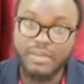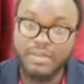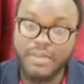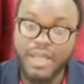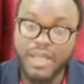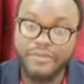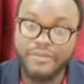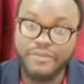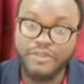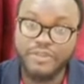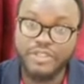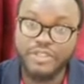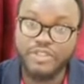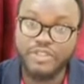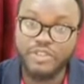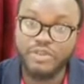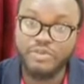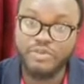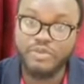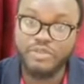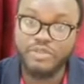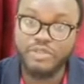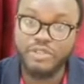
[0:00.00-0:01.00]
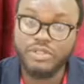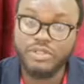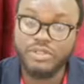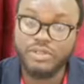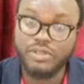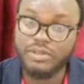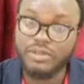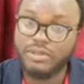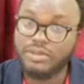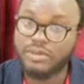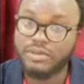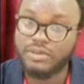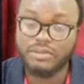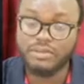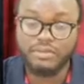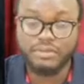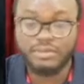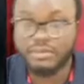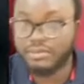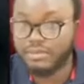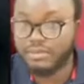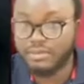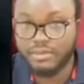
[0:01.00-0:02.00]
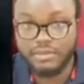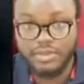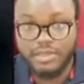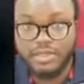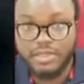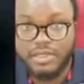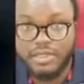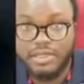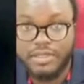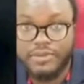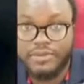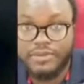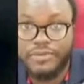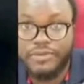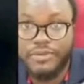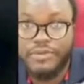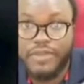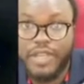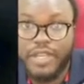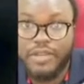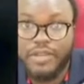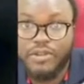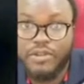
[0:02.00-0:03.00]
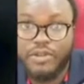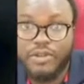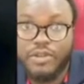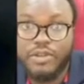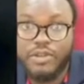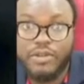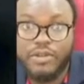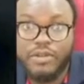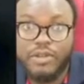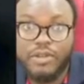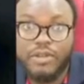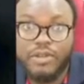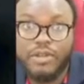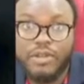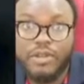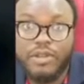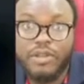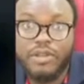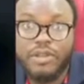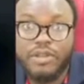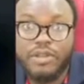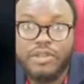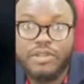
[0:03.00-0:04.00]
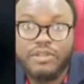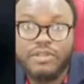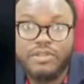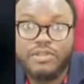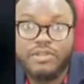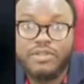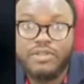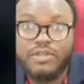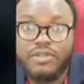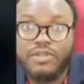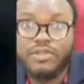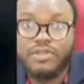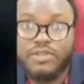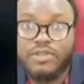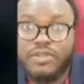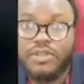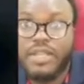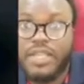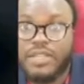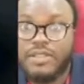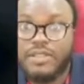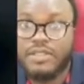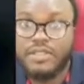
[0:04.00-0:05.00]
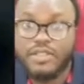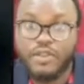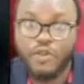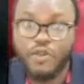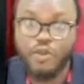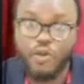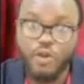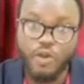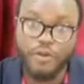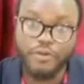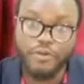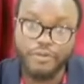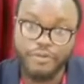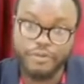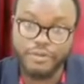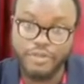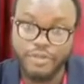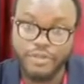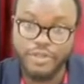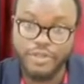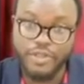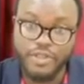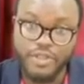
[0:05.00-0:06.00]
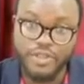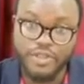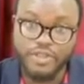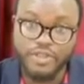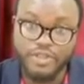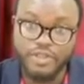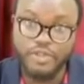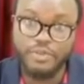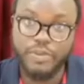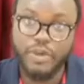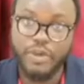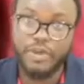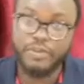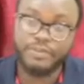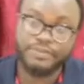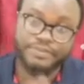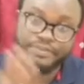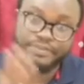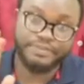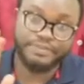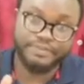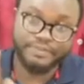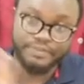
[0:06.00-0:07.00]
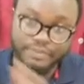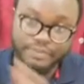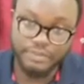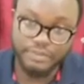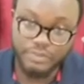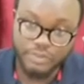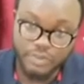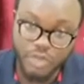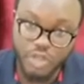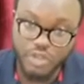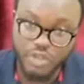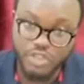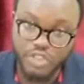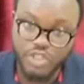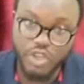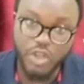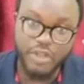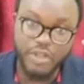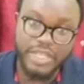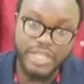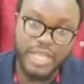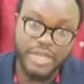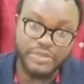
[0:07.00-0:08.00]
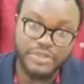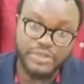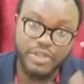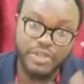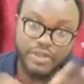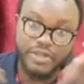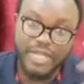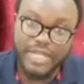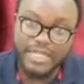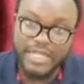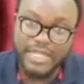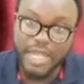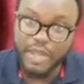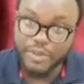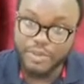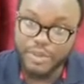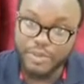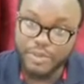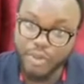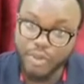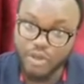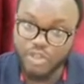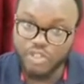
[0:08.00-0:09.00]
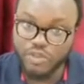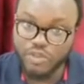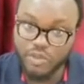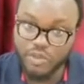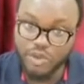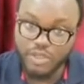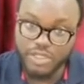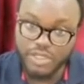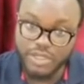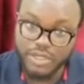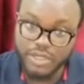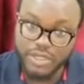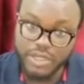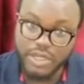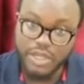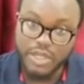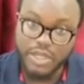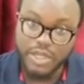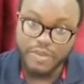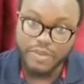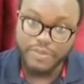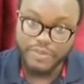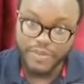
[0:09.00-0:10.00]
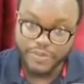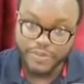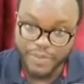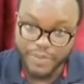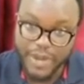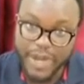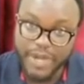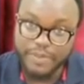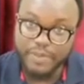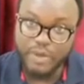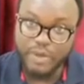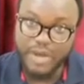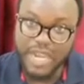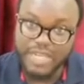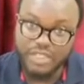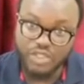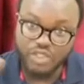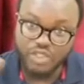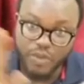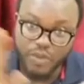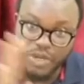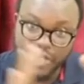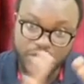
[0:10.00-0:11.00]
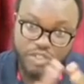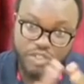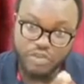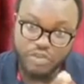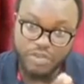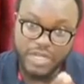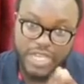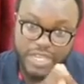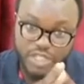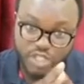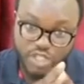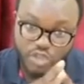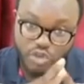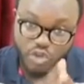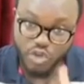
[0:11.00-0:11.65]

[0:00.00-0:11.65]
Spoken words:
my phone is almost falling out, so that it doesn't go off. So, but on solving, I'm sure that I'll be much, much prepared. But I just wanted to let